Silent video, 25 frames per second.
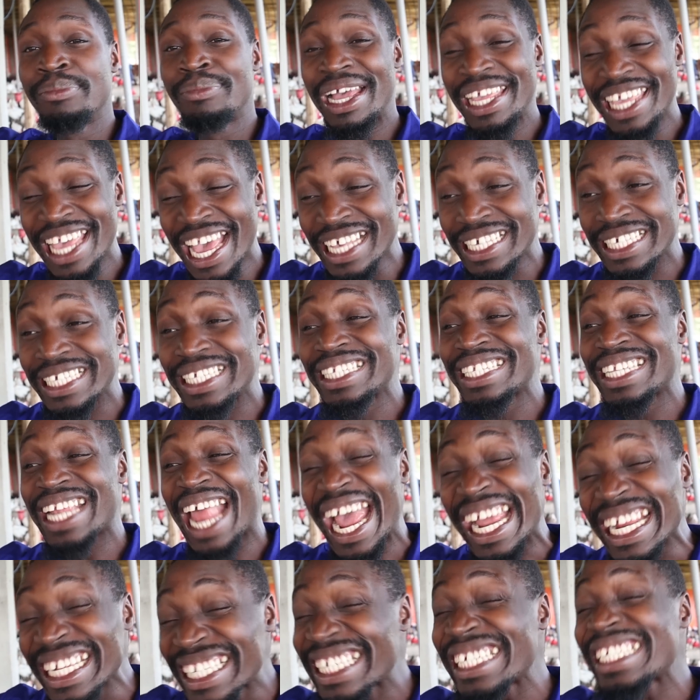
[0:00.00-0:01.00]
But yes,
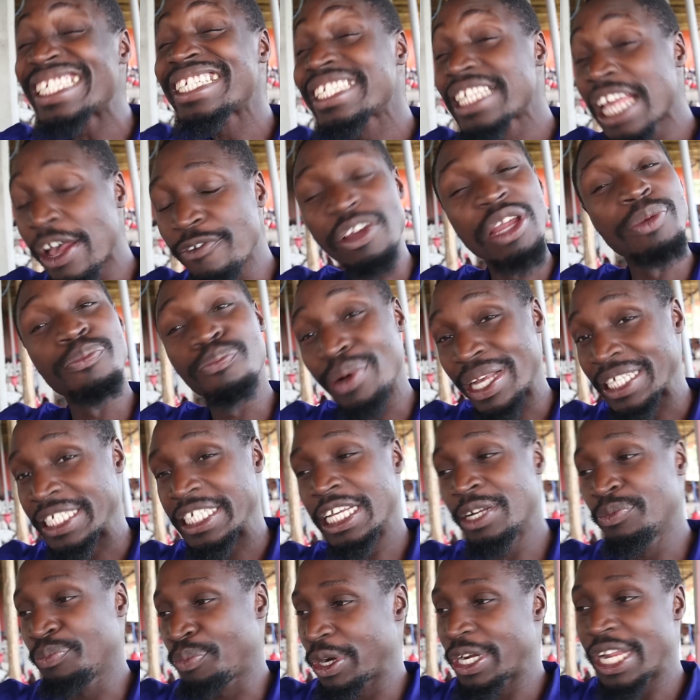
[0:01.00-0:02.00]
ninety-seven
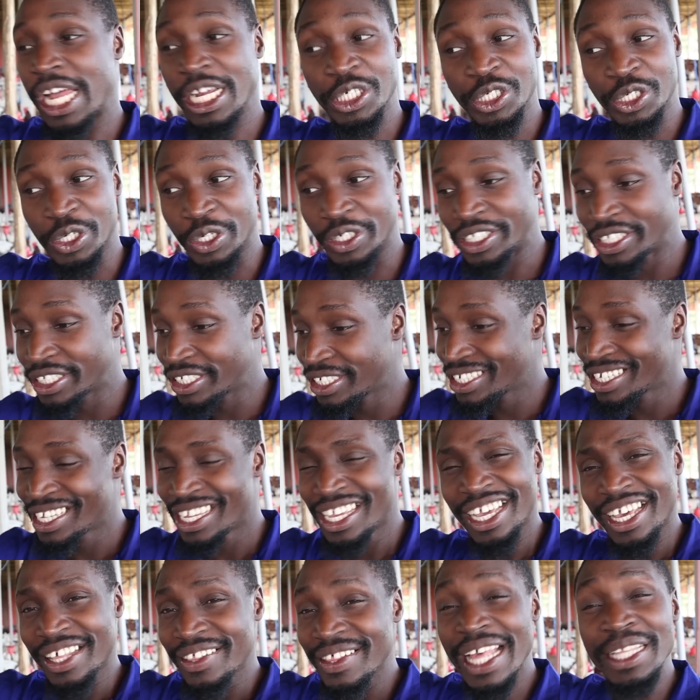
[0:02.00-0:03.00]
percent production.
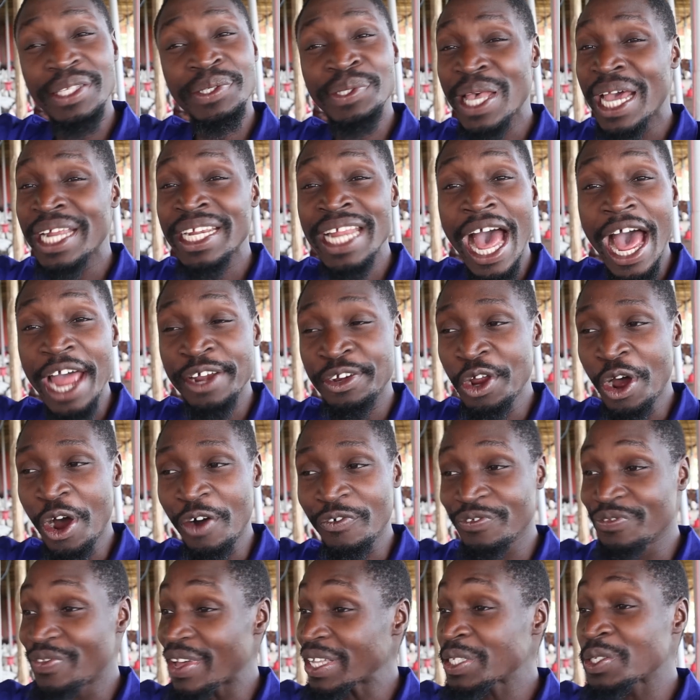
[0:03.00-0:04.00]
That's unheard
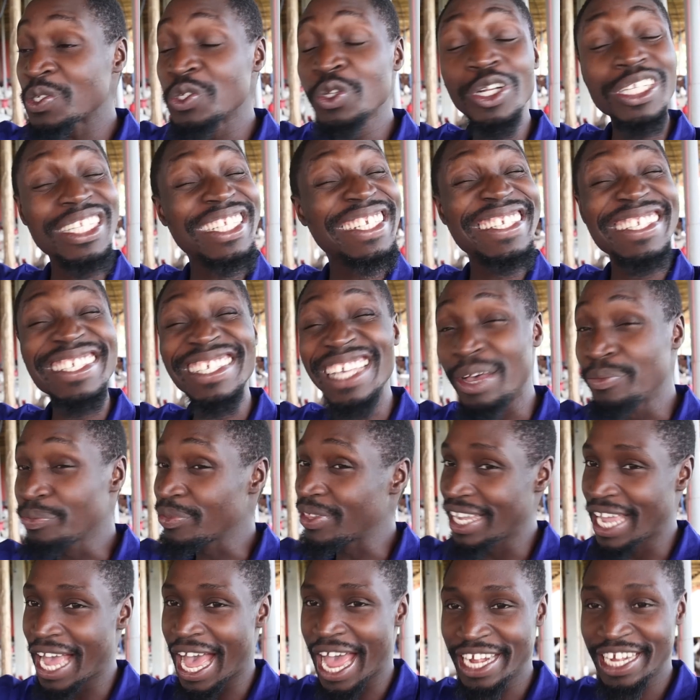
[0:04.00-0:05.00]
of. That's not
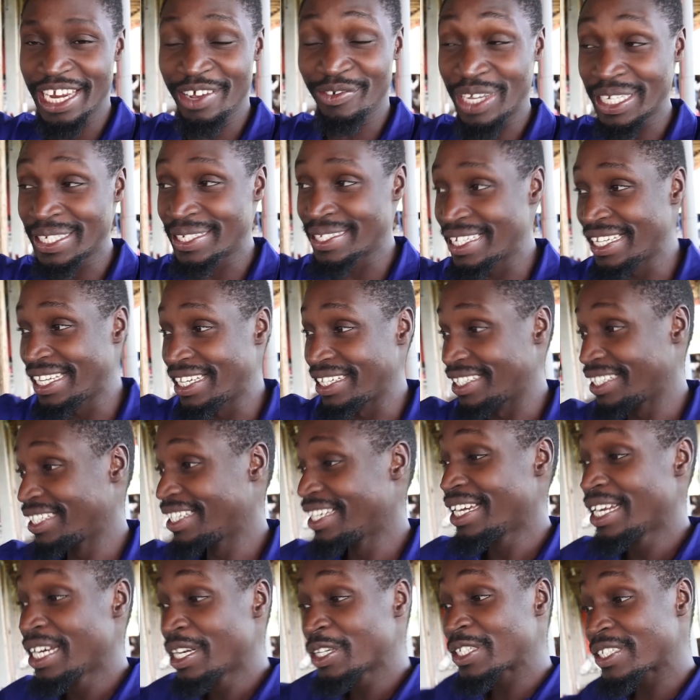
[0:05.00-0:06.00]
something I'd ever seen.
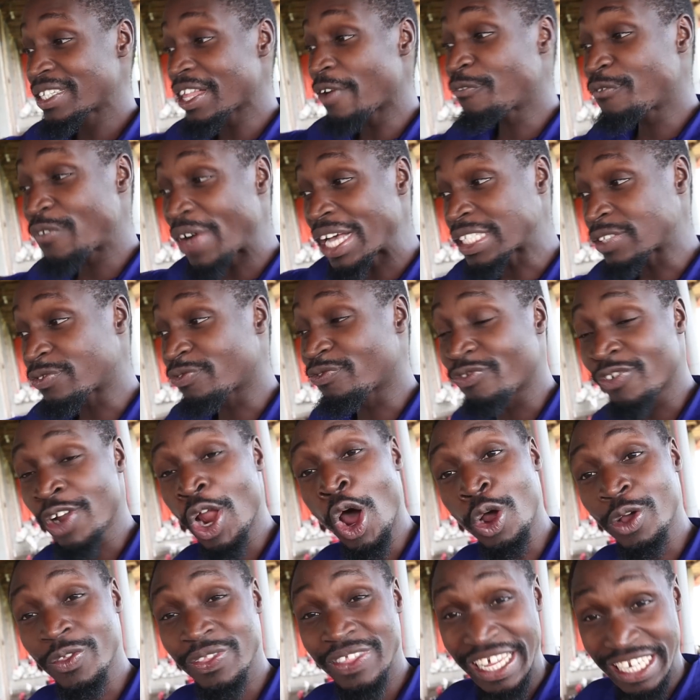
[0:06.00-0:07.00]
It's the first
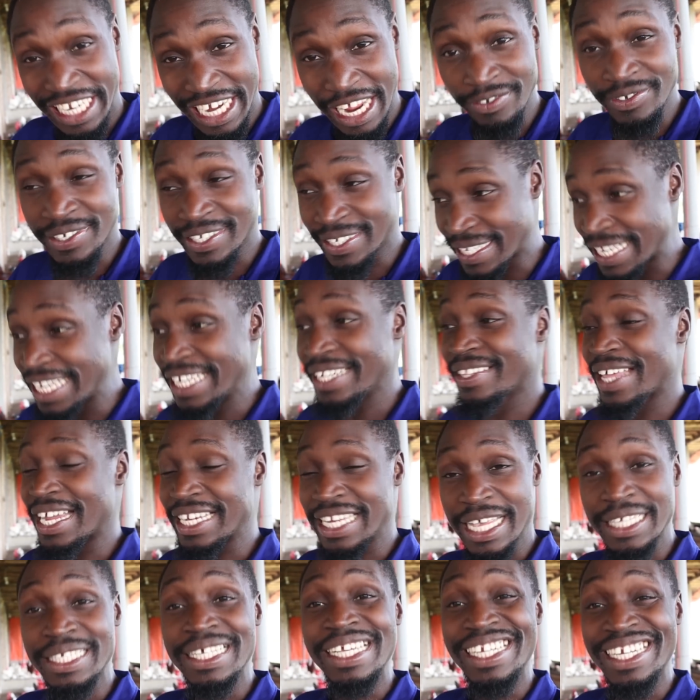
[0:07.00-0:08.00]
flock that I've seen
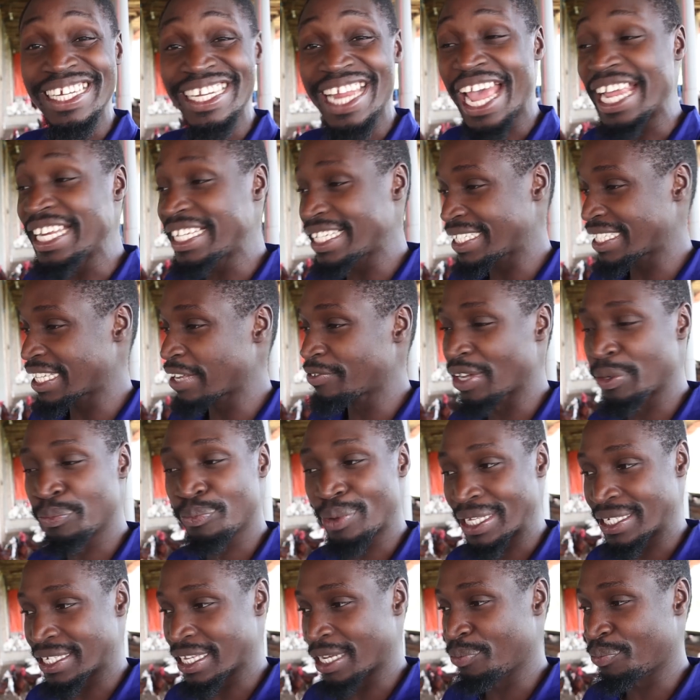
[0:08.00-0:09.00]
that has hit ninety-seven
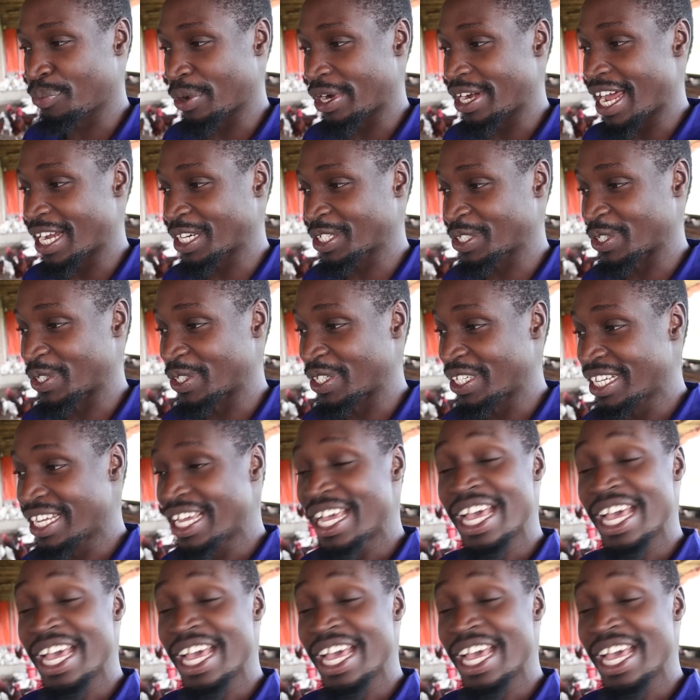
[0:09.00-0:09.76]
percent production.